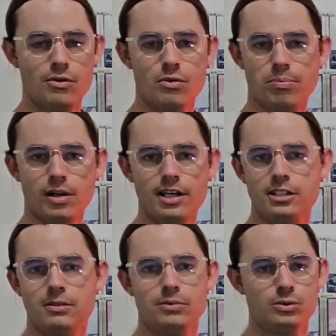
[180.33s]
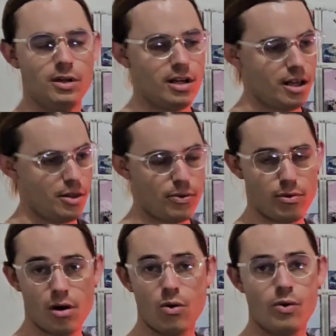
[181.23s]
replaceable and
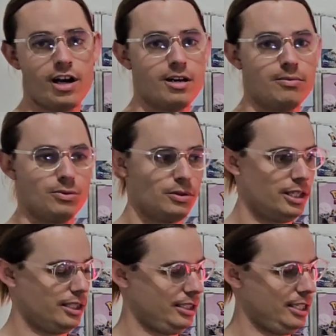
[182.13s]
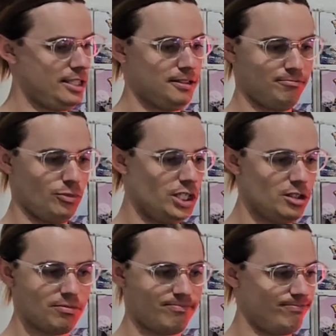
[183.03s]
throwawayable, and we
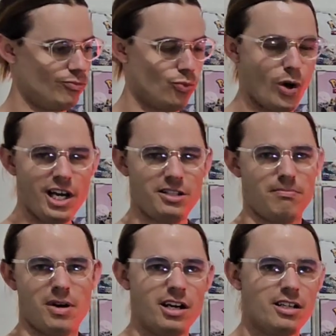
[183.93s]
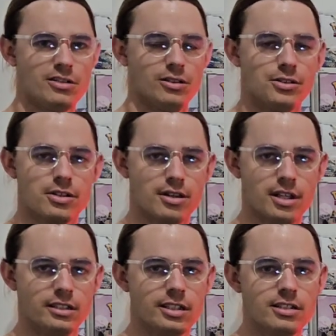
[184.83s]
just waste money on lots of things.